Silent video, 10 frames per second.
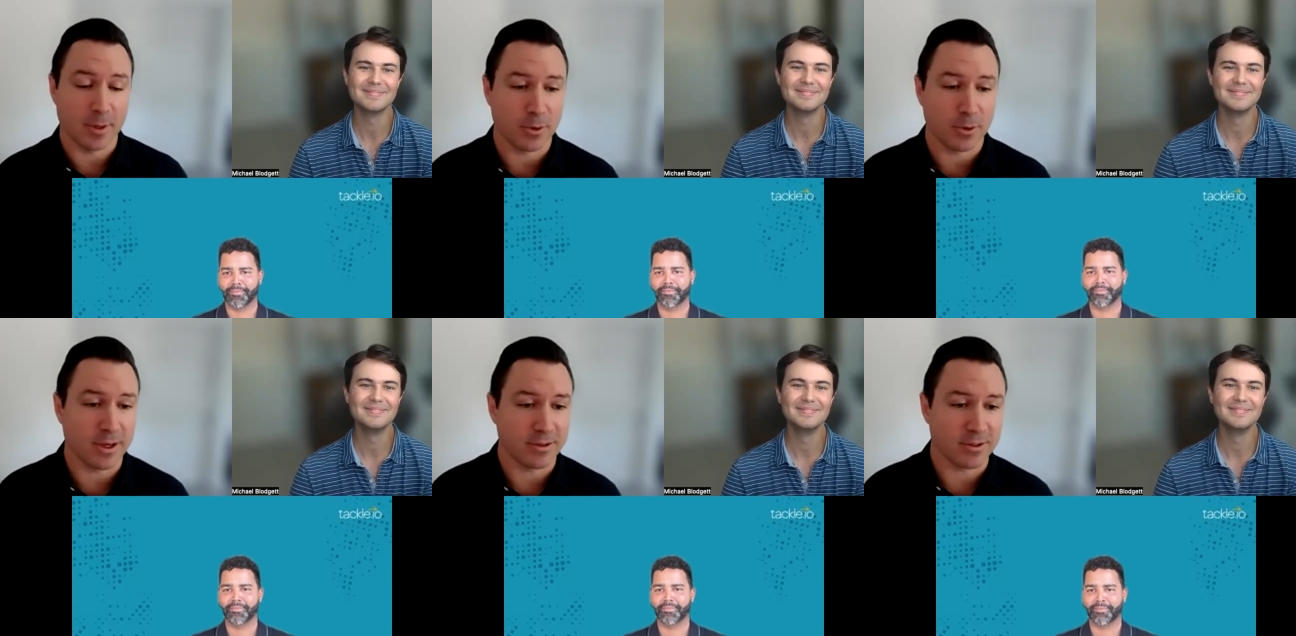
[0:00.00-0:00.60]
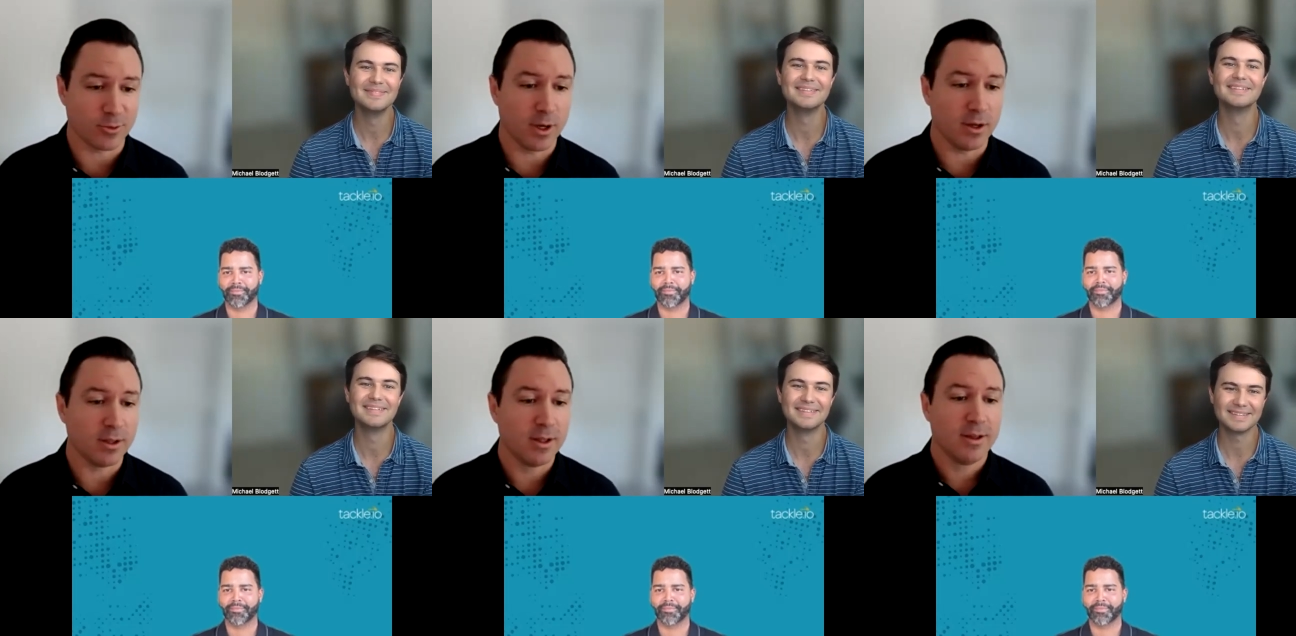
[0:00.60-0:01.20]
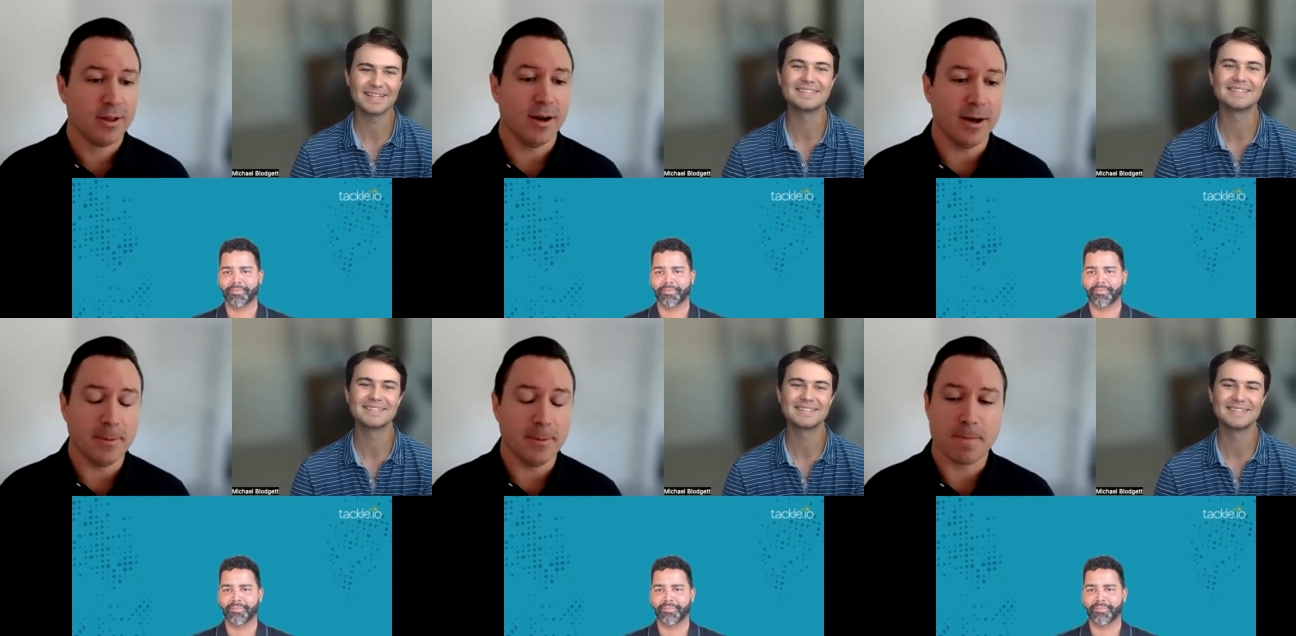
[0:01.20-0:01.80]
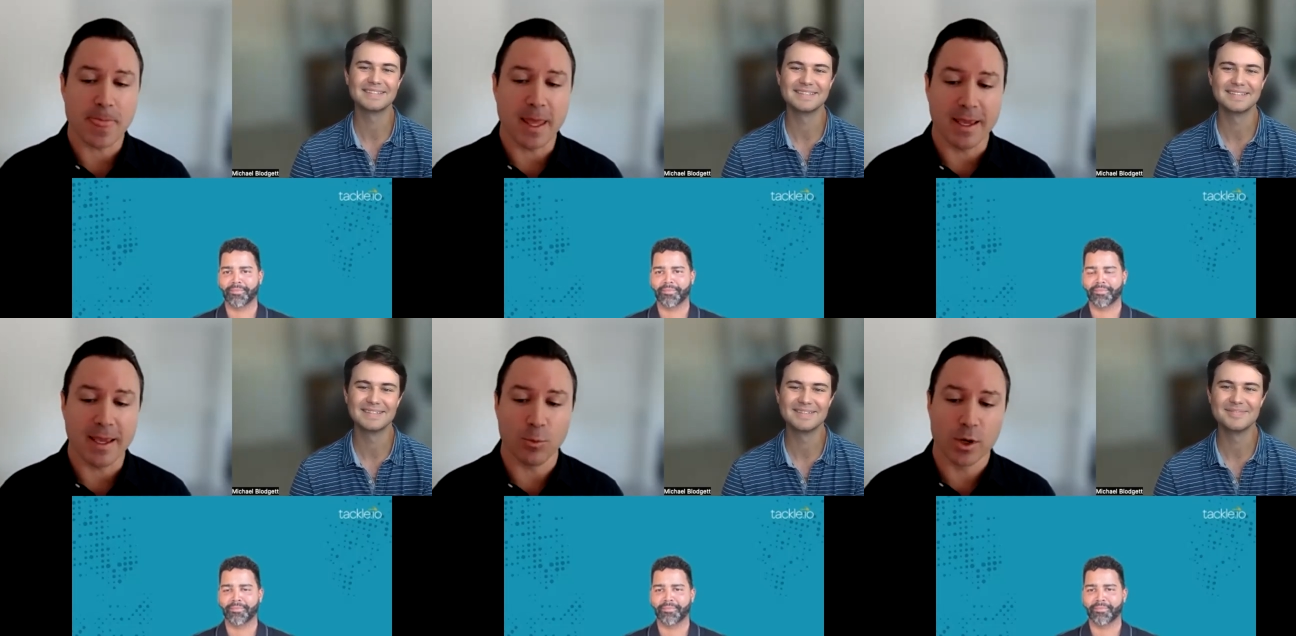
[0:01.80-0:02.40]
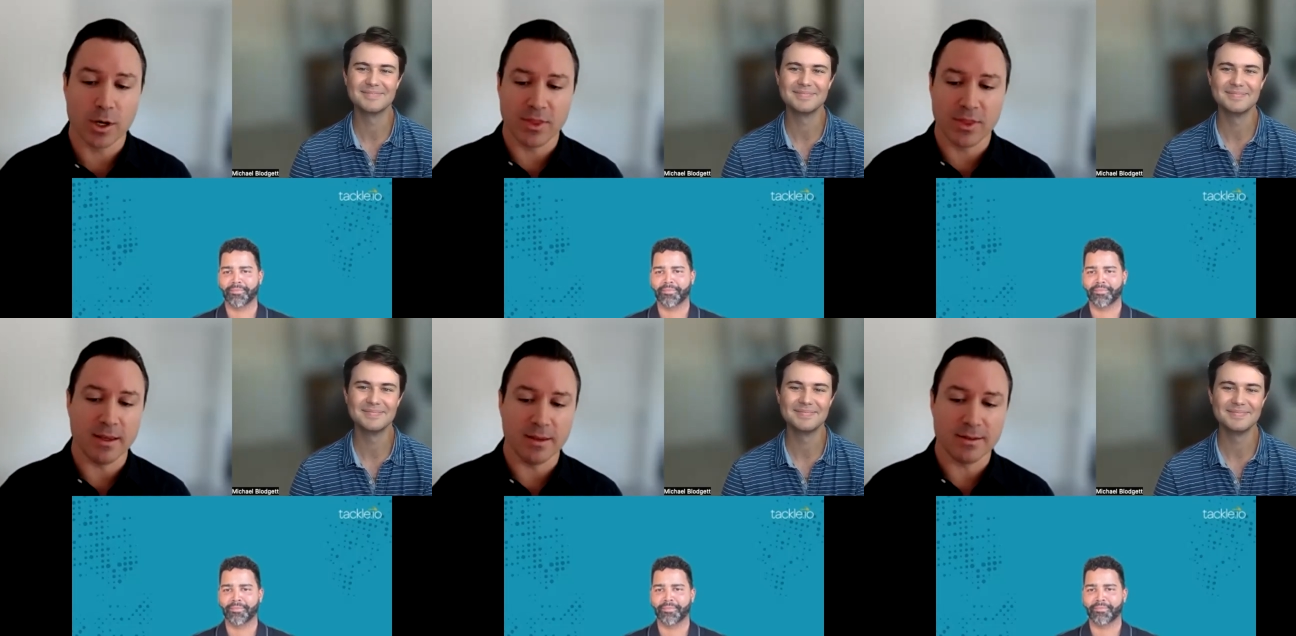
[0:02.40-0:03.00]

Speaker 1: bookcase as well. Um, and, and, one of the